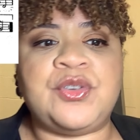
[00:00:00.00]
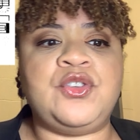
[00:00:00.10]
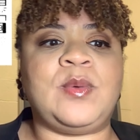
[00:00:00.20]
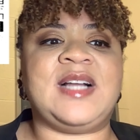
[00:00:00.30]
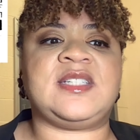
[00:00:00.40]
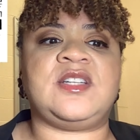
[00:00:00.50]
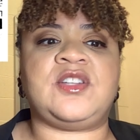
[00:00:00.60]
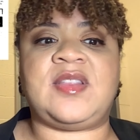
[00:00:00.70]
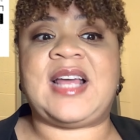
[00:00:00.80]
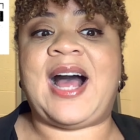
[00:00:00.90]
nuance
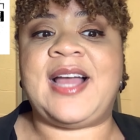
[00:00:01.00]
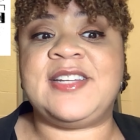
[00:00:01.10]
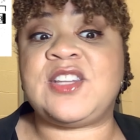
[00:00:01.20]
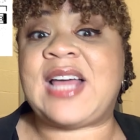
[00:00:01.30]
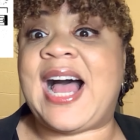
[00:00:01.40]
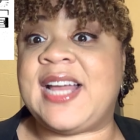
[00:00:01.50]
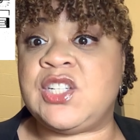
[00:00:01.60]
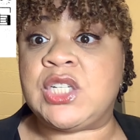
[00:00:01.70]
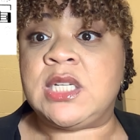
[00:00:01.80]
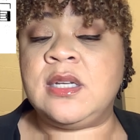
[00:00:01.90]
into the high
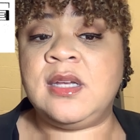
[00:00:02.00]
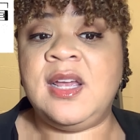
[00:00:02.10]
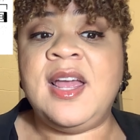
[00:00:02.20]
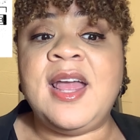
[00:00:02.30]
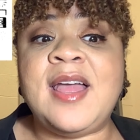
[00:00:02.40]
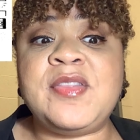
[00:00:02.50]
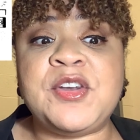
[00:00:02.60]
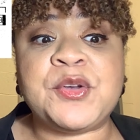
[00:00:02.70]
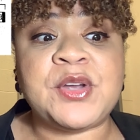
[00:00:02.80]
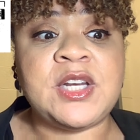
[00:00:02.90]
G. And then
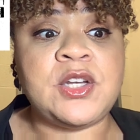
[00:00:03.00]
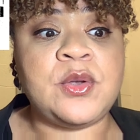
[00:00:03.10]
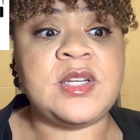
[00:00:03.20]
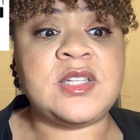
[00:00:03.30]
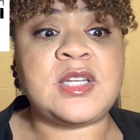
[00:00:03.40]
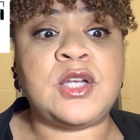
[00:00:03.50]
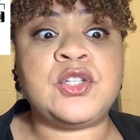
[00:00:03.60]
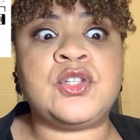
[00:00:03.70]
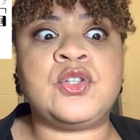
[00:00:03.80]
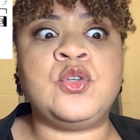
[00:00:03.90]
you're going to notice a
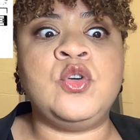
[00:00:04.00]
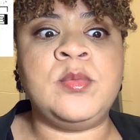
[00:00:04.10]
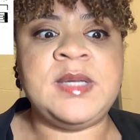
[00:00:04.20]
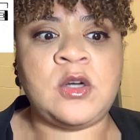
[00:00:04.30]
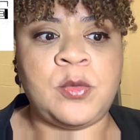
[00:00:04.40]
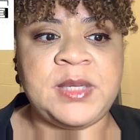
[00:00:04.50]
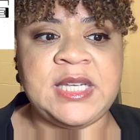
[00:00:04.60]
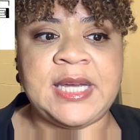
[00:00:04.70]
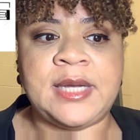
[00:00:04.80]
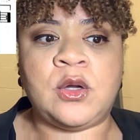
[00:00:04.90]
subito
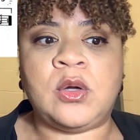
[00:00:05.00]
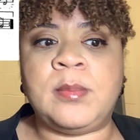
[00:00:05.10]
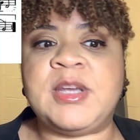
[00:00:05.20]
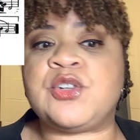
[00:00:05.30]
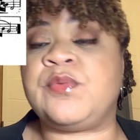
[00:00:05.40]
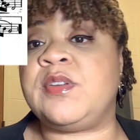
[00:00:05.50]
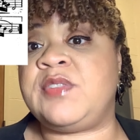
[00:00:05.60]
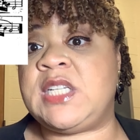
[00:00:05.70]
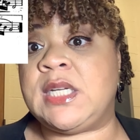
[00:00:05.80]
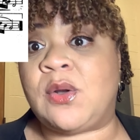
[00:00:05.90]
piano in measure
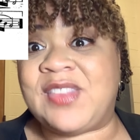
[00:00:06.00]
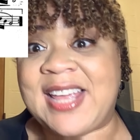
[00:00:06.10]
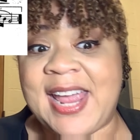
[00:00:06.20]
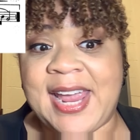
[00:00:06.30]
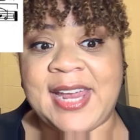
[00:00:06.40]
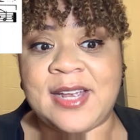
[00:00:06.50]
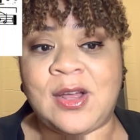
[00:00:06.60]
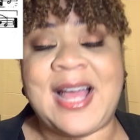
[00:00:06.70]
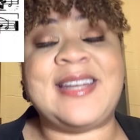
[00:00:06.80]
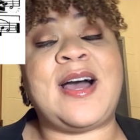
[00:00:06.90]
15 on the A.
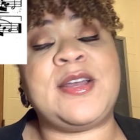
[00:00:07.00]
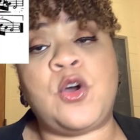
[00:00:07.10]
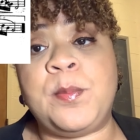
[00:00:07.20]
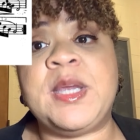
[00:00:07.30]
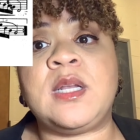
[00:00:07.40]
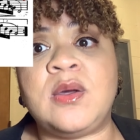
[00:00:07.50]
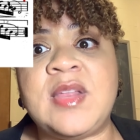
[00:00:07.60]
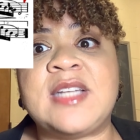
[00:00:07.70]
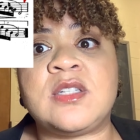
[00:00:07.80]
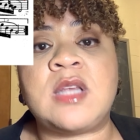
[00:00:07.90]
Now, I know in piccolo
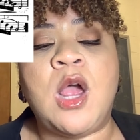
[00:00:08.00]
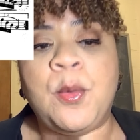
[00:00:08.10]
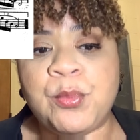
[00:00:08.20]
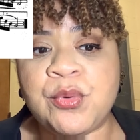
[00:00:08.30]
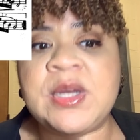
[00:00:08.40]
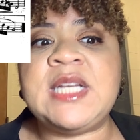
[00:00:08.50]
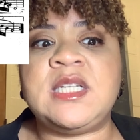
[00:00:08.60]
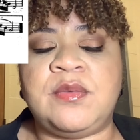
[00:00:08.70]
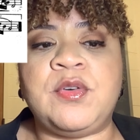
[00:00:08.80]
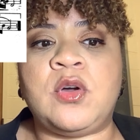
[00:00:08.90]
that's pretty
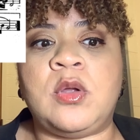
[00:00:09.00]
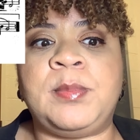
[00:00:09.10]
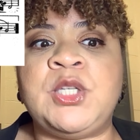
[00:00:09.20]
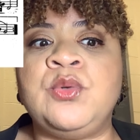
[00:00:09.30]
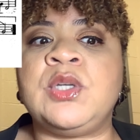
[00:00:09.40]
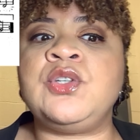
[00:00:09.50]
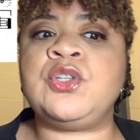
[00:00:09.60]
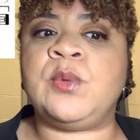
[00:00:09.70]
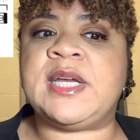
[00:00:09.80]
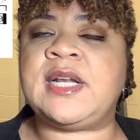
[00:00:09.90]
difficult, but you can
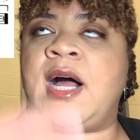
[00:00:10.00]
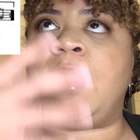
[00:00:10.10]
do it.